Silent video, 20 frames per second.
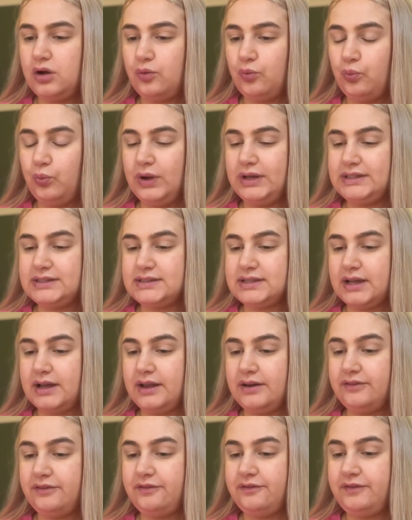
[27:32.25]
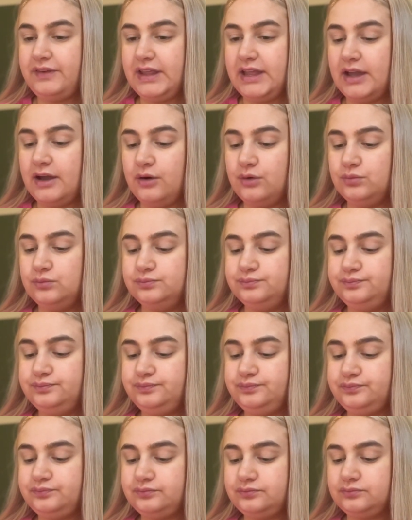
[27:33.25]
Winter and Theo,
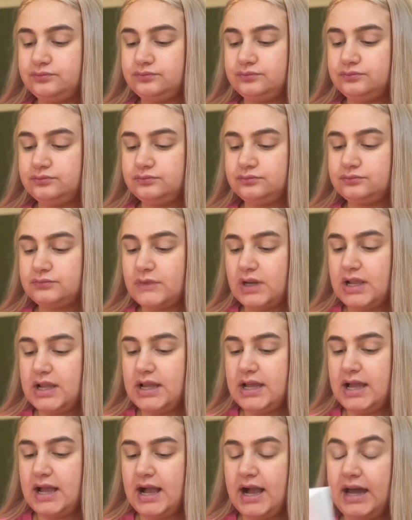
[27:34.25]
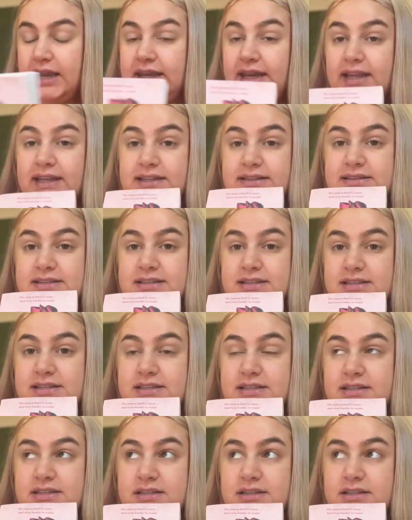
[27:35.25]
and
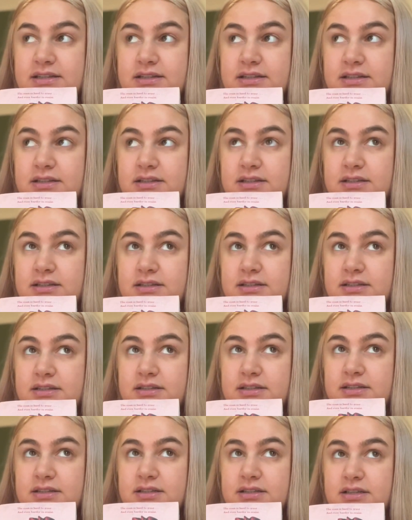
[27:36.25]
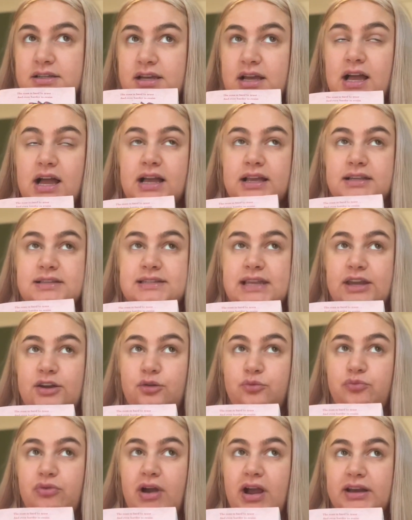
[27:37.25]
it's accidental
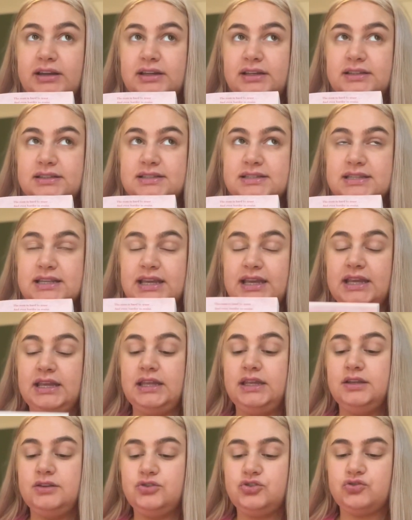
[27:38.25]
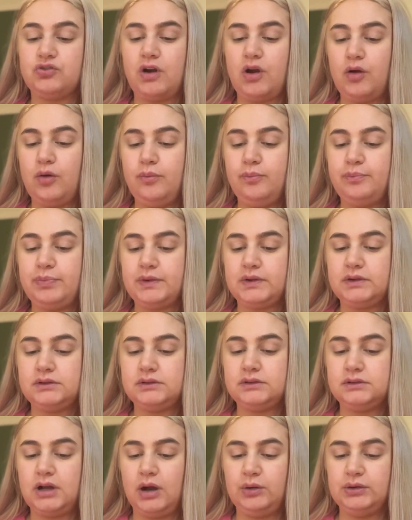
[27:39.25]
pregnancy trope,
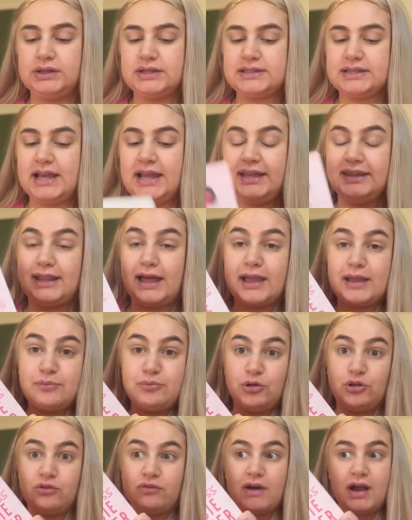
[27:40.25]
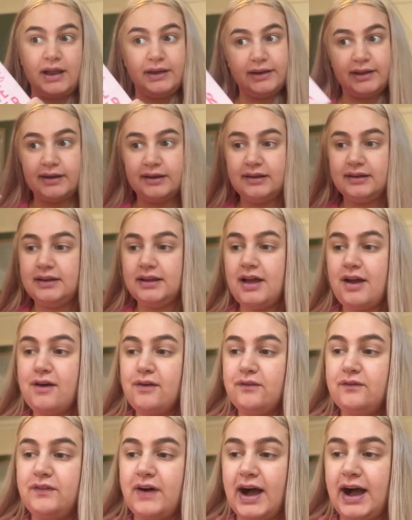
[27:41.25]
I want to say, in like Bull Rider
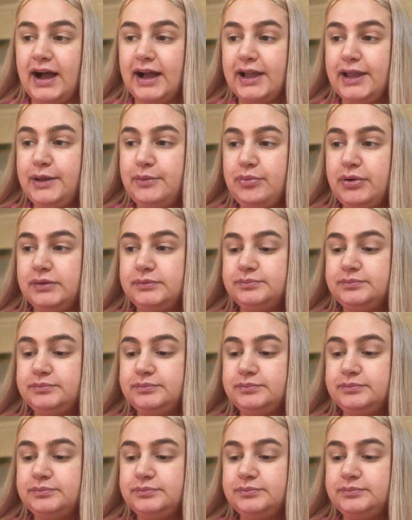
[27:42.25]
vibe.